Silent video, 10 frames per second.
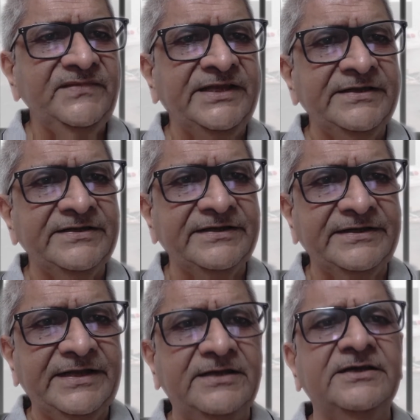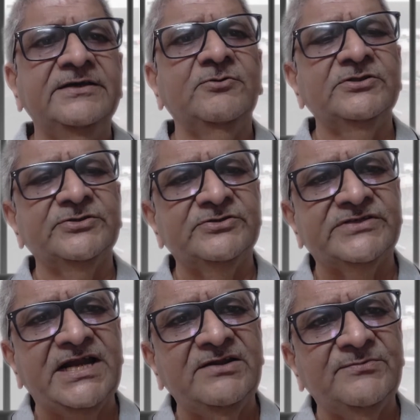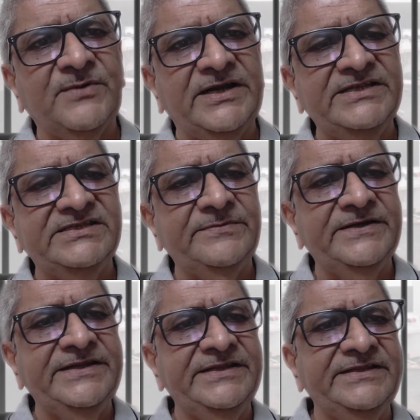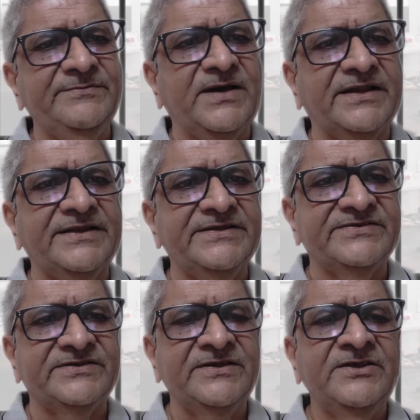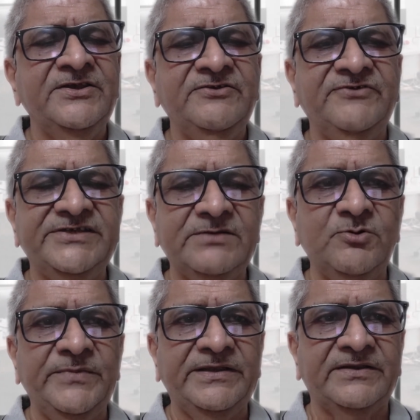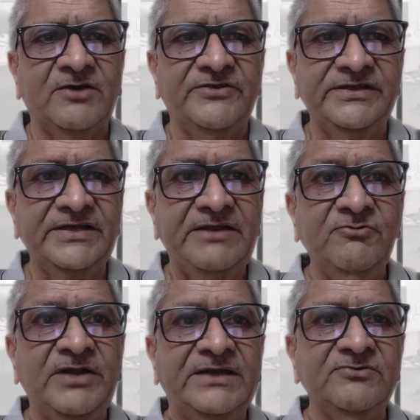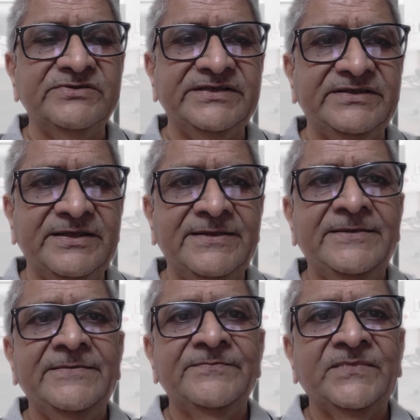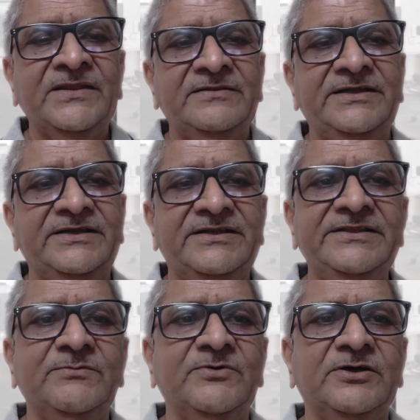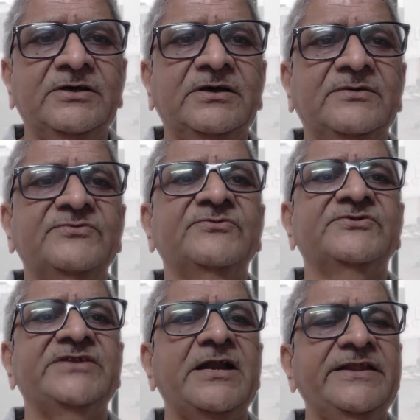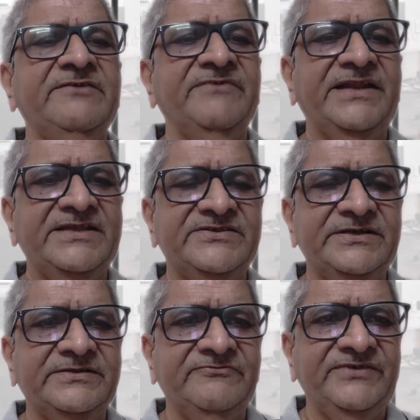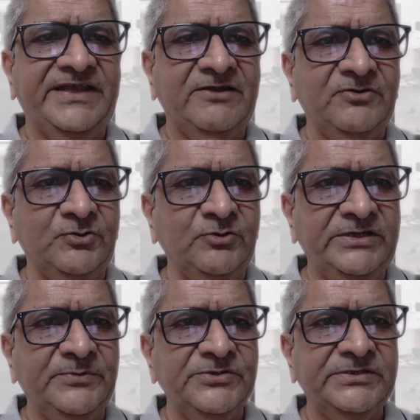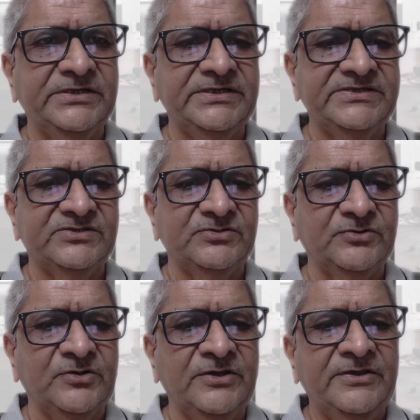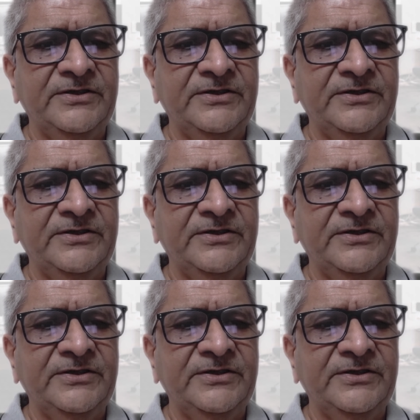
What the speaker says: and also start participating in the markets which are booming. Now here I would like to say that in the starting when I said we have 2 depositories, so